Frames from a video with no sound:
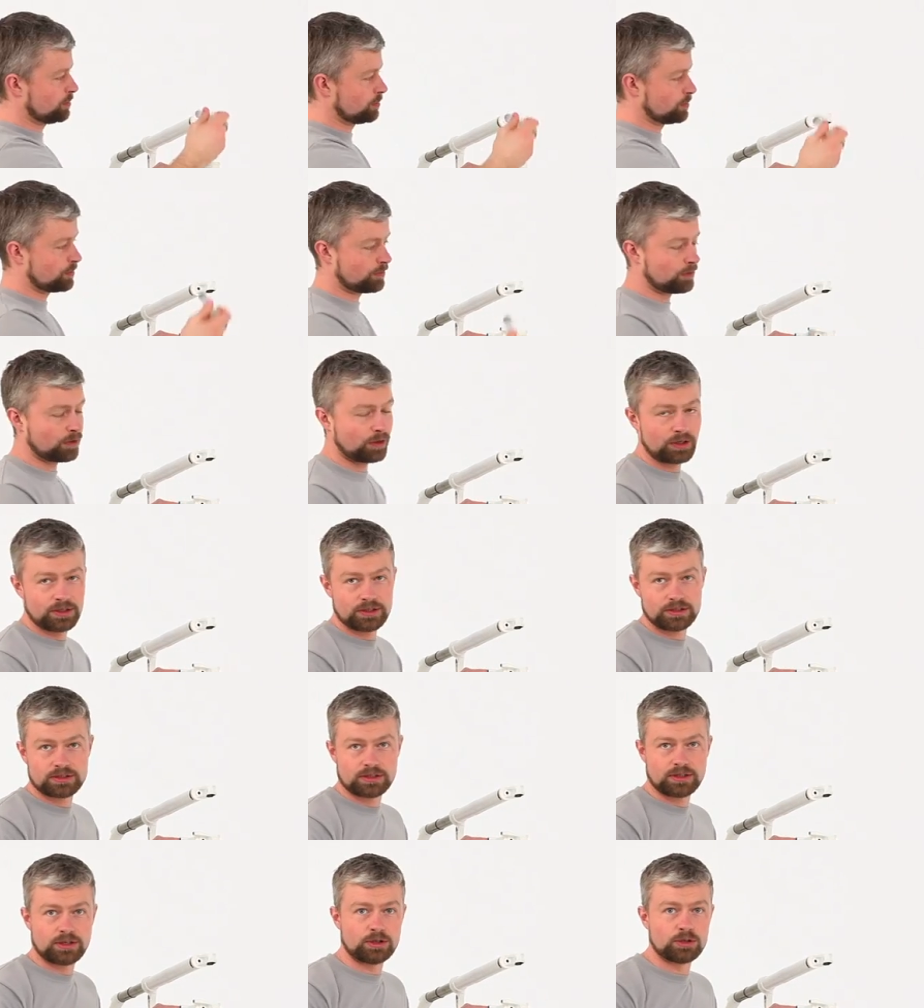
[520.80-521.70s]
to find
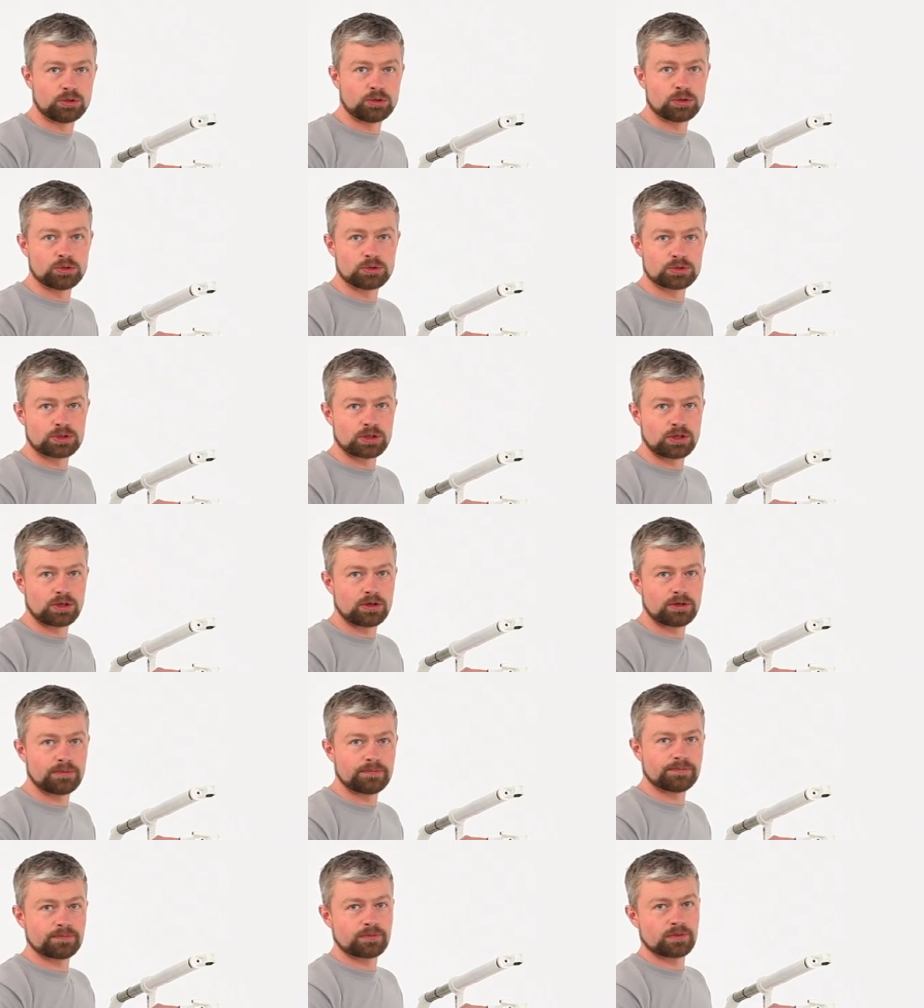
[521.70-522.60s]
an oil chart
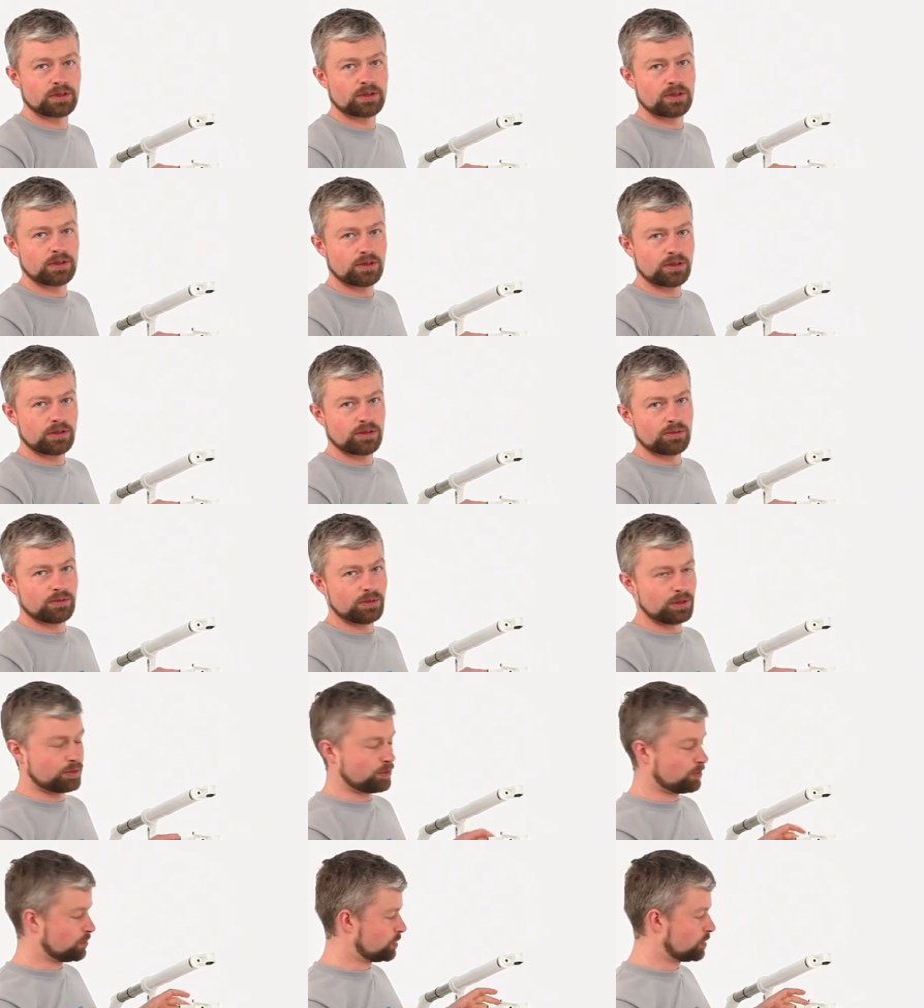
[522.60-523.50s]

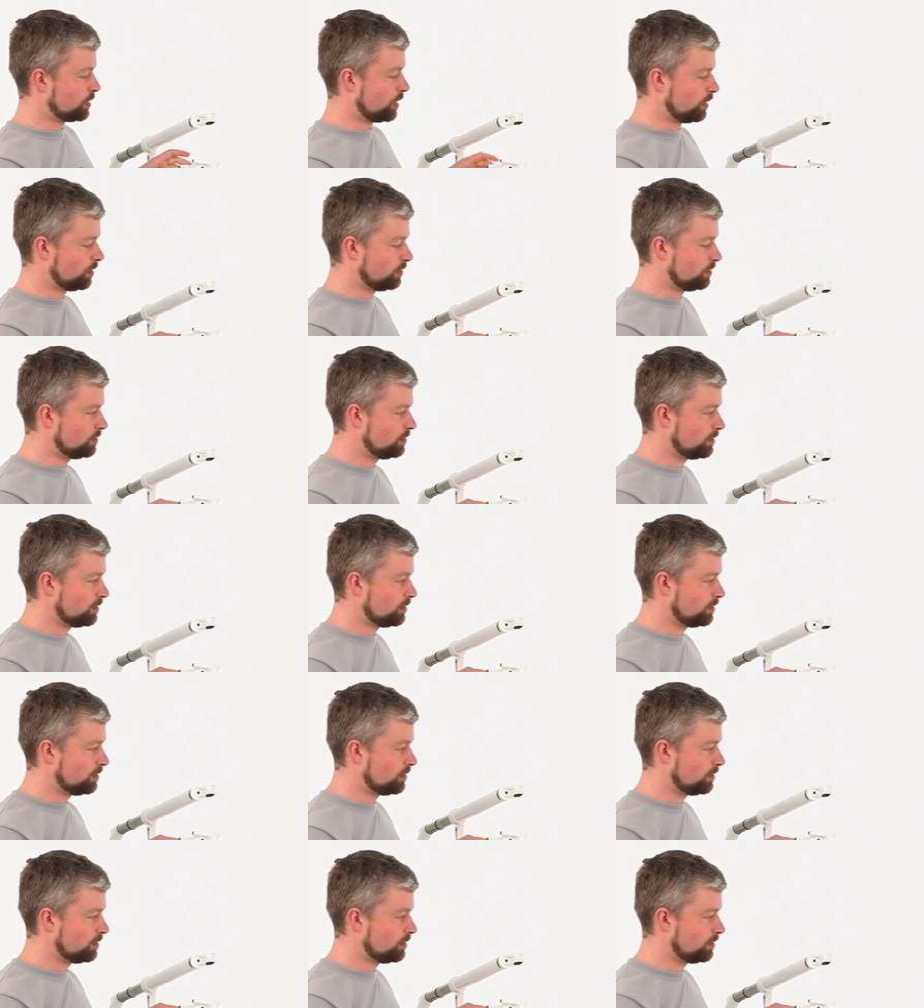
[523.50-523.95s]
which will show